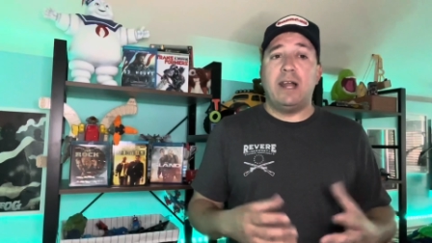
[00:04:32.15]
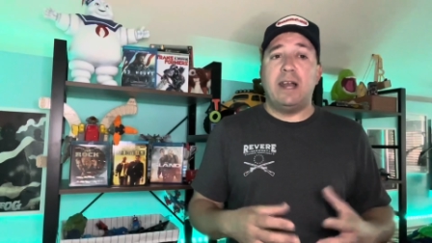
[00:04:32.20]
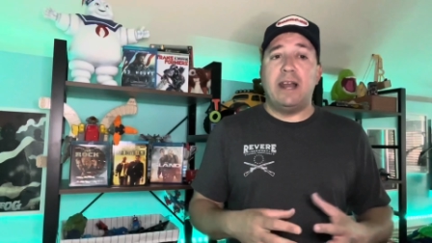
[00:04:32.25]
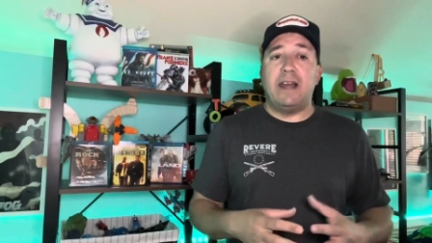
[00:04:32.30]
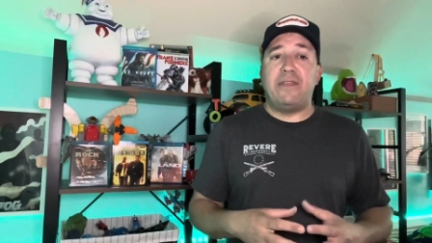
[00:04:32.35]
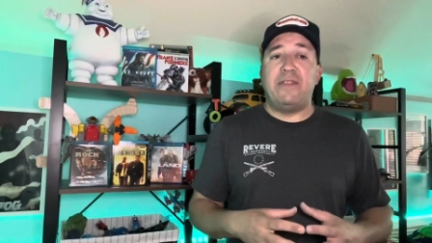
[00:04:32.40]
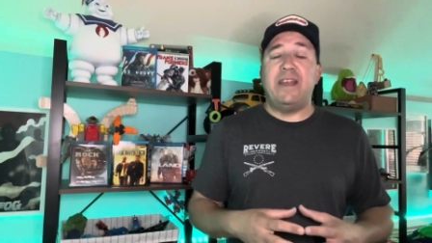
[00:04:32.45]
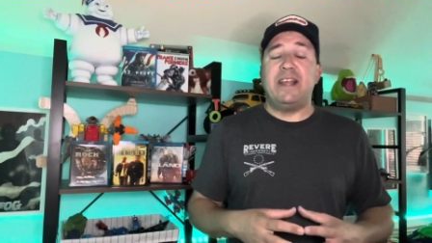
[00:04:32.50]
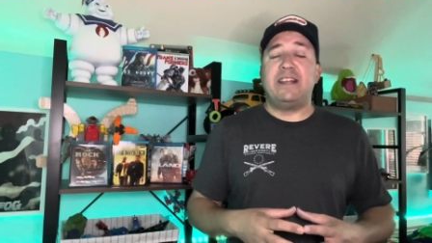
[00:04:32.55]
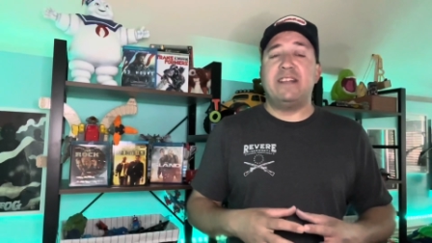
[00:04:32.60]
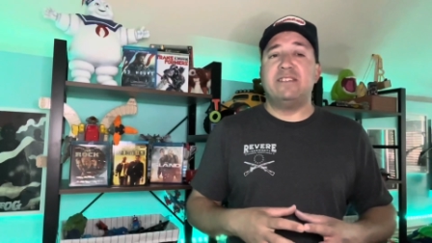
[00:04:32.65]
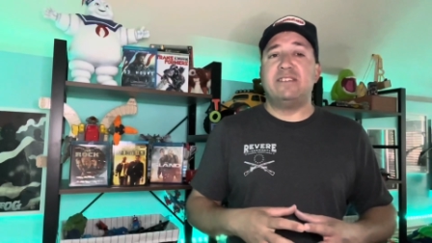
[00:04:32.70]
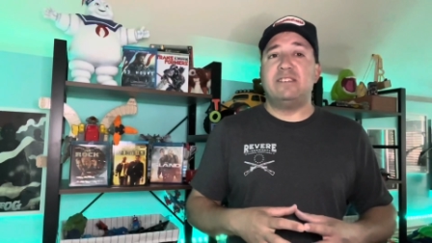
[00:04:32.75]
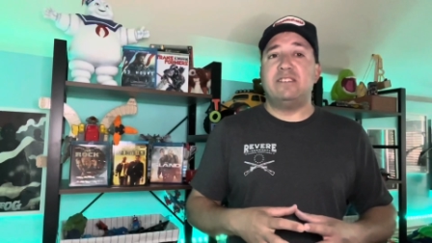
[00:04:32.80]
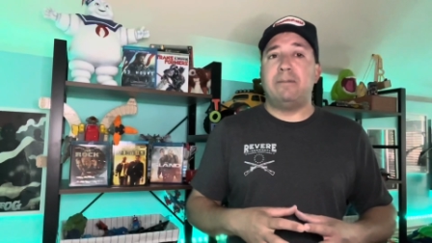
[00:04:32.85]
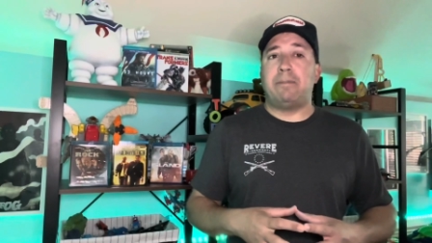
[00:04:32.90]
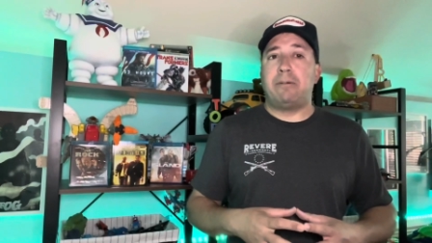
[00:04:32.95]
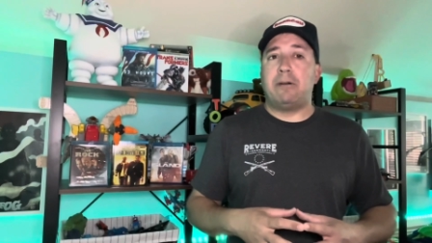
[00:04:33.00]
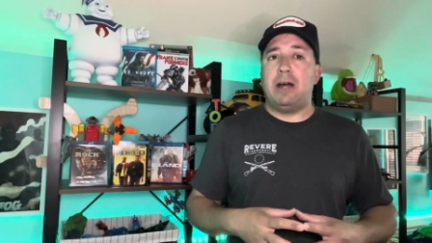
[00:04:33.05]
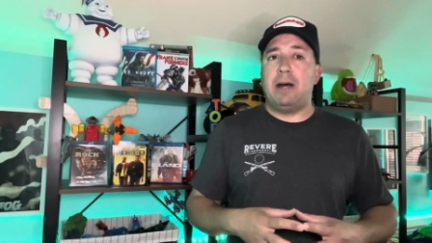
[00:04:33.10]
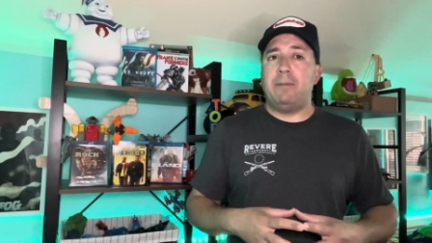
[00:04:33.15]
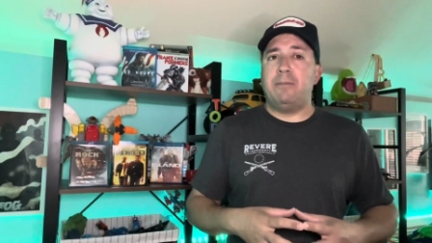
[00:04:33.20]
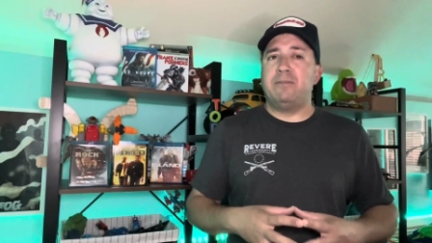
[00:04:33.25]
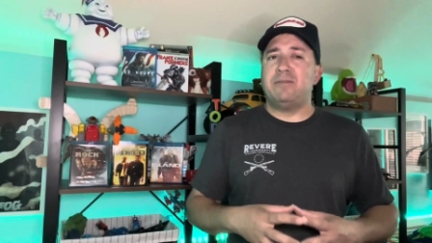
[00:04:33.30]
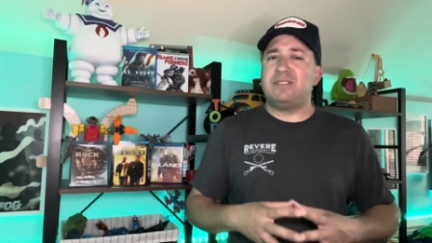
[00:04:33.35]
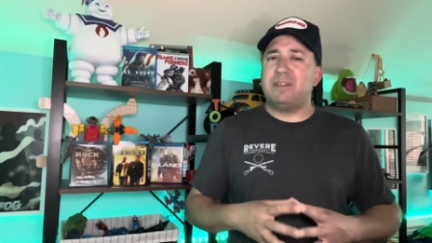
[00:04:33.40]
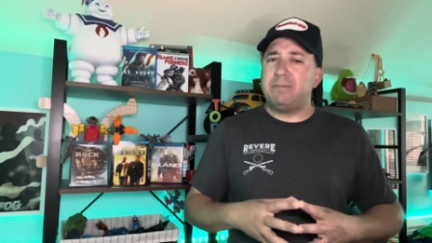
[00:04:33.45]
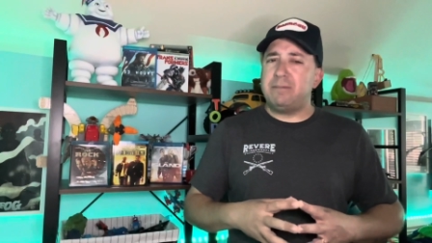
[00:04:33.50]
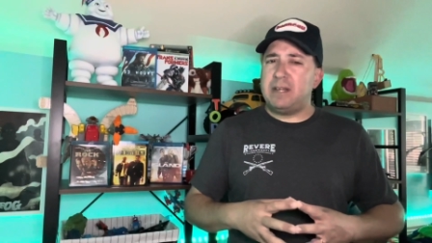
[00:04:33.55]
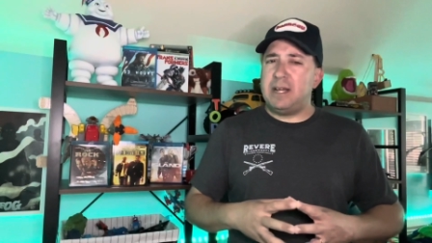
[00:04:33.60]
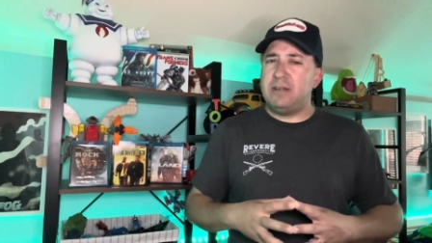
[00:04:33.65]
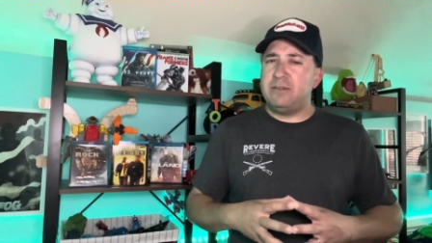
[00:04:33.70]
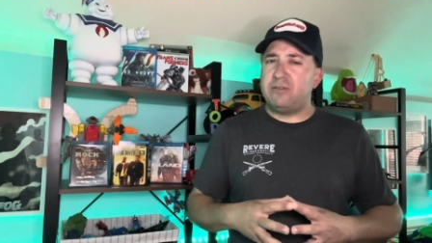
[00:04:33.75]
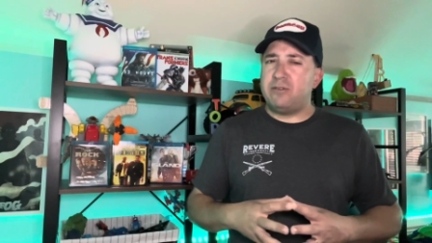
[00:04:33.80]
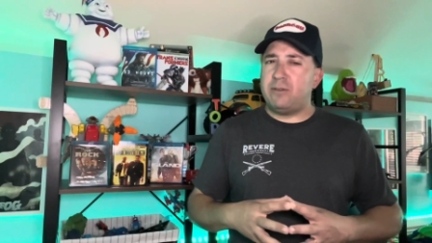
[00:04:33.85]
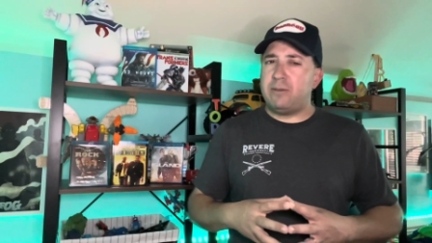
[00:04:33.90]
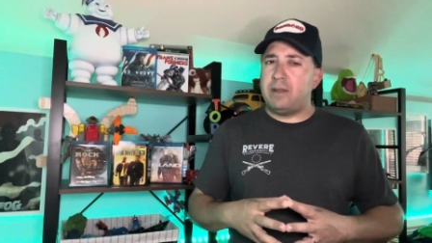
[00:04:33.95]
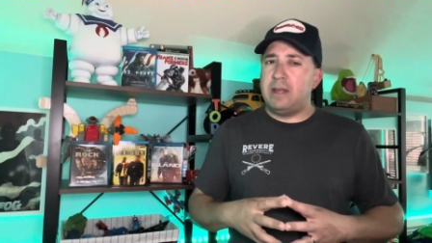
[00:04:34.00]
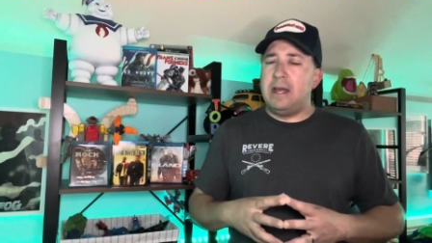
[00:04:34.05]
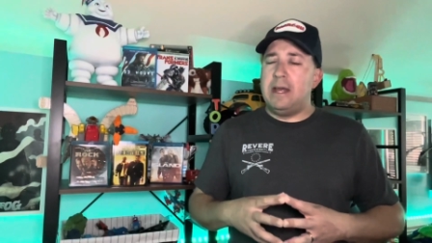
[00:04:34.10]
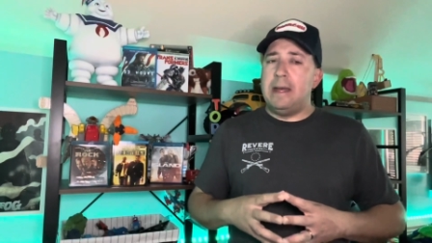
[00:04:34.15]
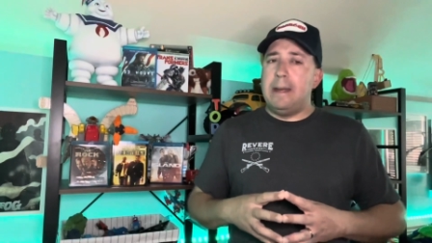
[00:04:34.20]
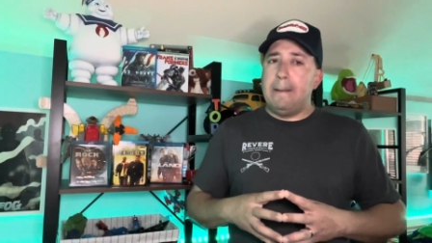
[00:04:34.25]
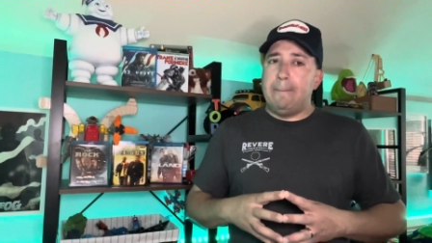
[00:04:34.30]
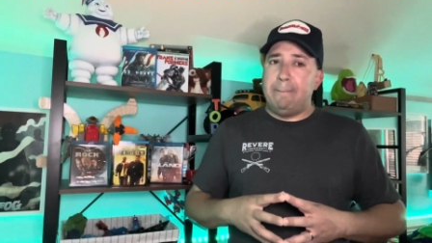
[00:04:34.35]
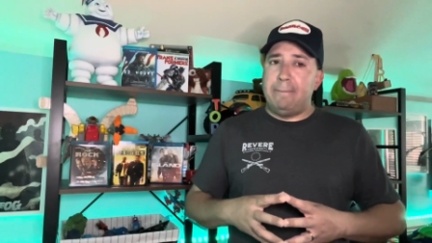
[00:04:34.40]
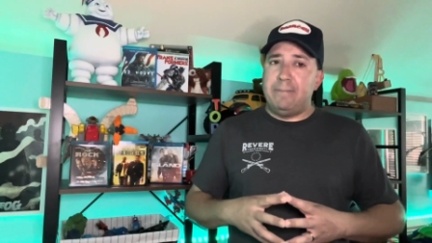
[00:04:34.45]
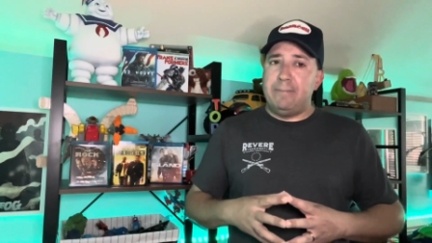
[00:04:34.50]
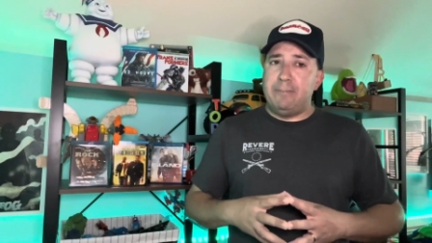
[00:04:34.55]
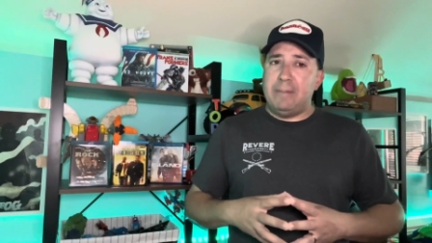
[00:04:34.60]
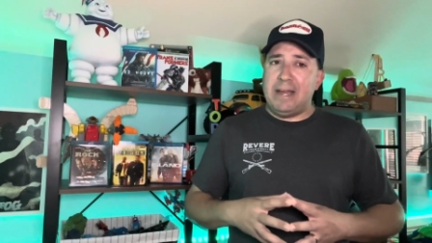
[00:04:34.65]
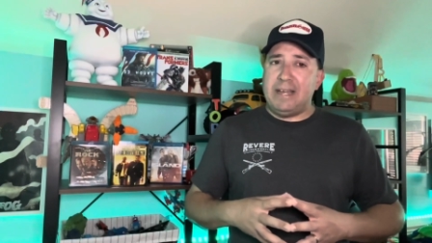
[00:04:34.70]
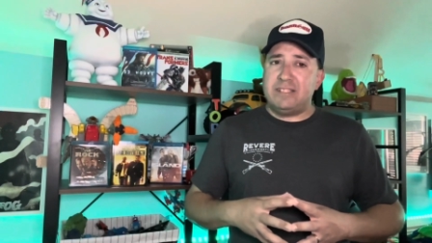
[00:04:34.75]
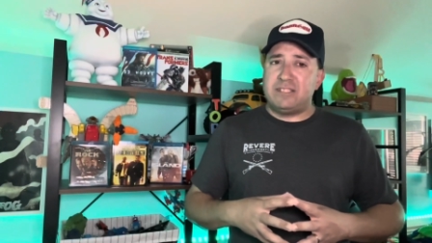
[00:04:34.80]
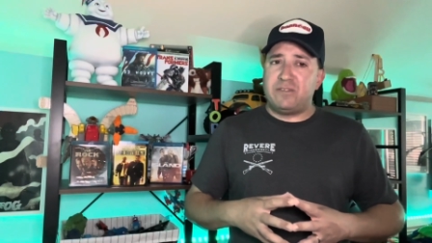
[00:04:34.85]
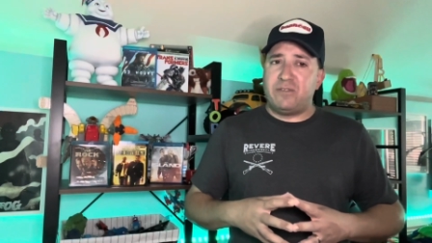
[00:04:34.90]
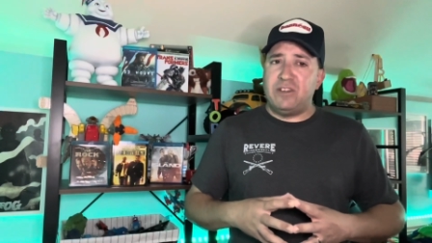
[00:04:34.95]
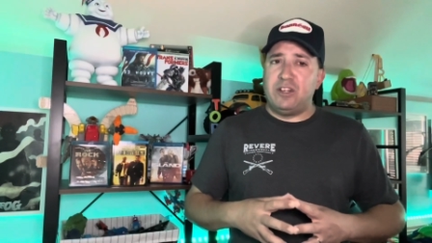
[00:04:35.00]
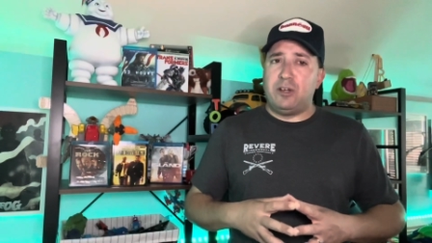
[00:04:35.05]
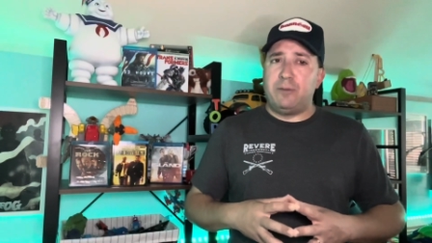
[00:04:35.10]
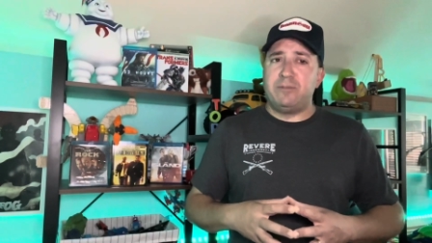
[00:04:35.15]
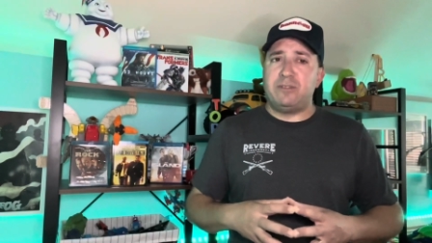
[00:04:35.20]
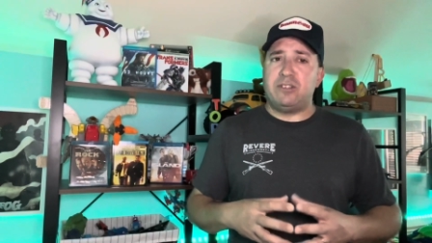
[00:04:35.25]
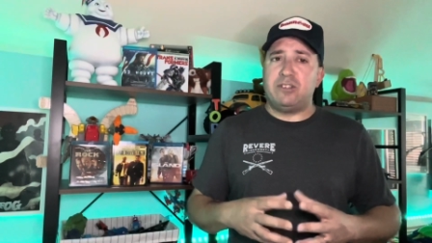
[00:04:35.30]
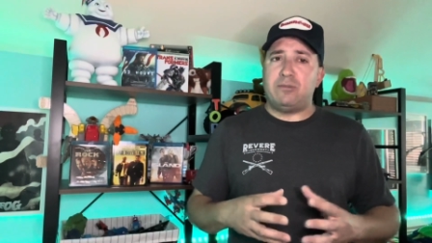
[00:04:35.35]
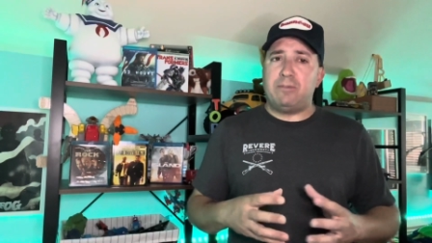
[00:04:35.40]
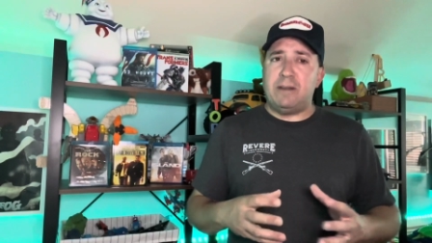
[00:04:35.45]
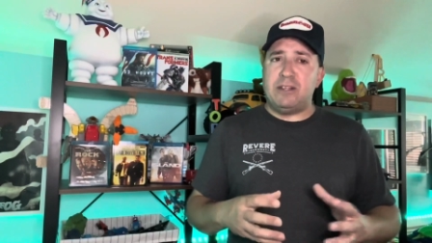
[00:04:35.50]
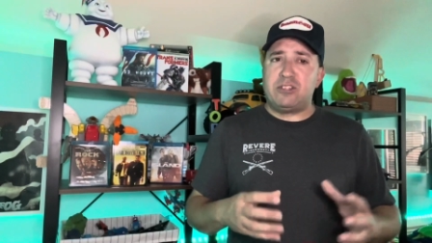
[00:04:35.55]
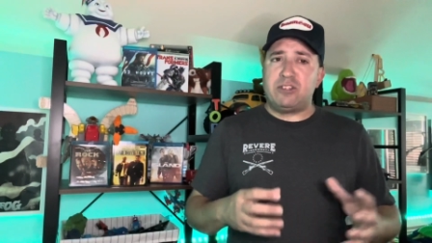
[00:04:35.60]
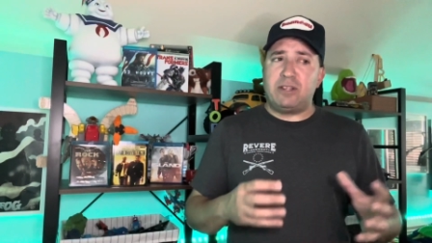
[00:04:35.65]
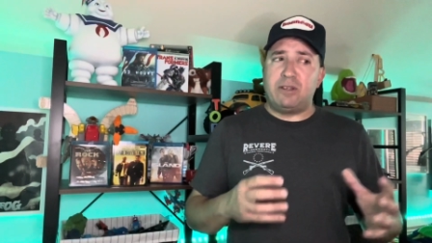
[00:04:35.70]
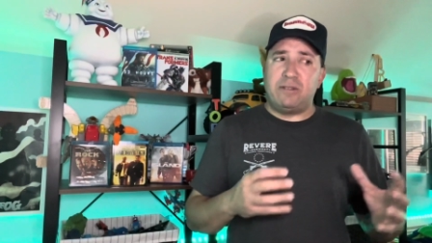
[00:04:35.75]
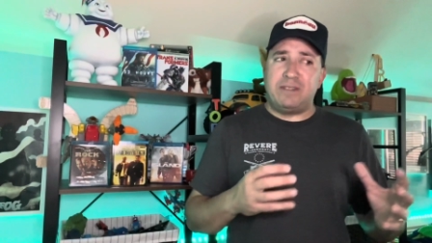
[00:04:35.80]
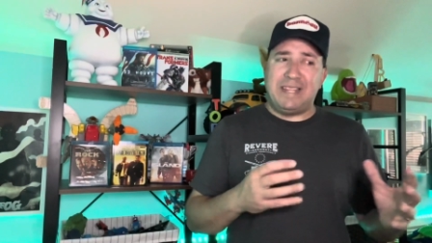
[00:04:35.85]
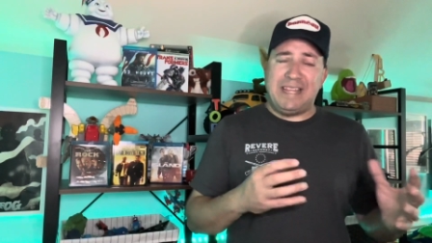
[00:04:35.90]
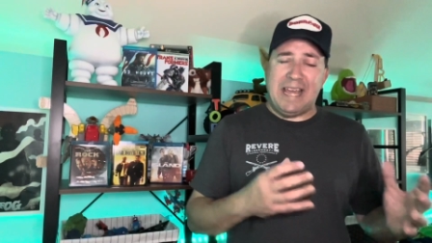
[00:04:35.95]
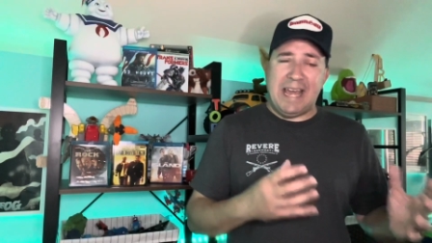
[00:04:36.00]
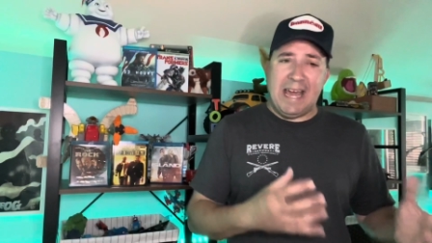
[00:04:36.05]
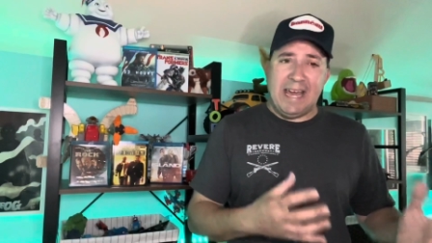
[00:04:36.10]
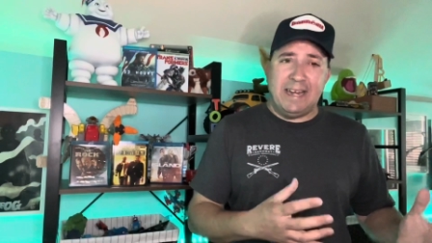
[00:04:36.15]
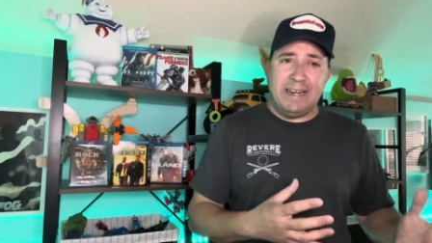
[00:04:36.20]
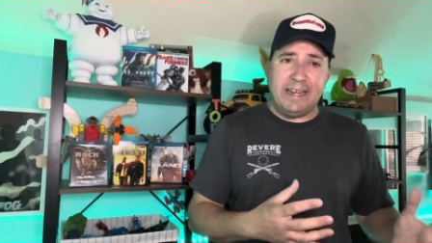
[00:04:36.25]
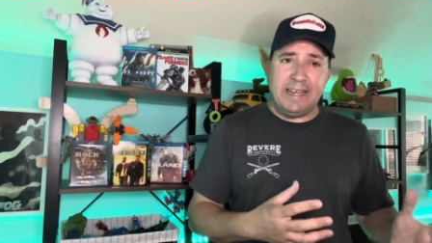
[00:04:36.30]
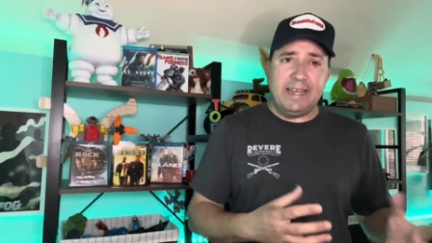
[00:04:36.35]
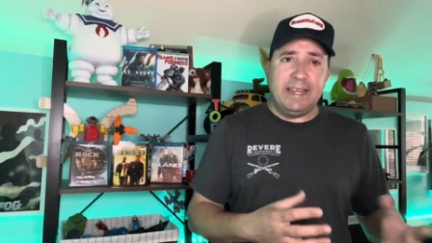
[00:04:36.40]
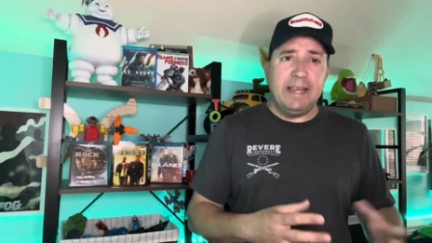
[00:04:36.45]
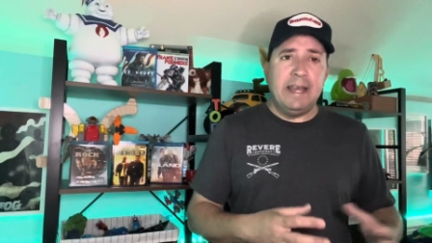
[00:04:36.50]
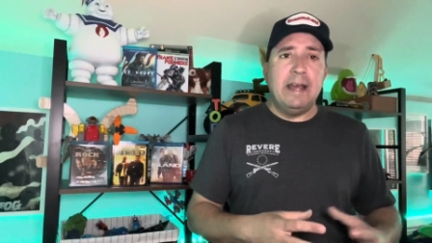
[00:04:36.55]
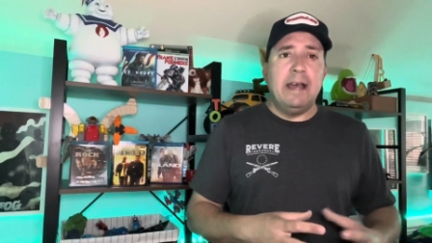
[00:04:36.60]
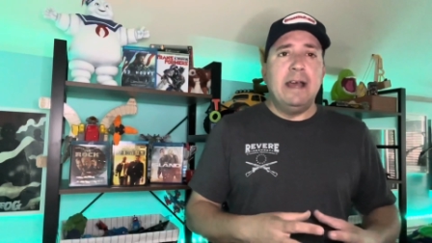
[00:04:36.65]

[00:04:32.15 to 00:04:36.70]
And I think this is a problem sometimes with Bay's films, especially with the editing.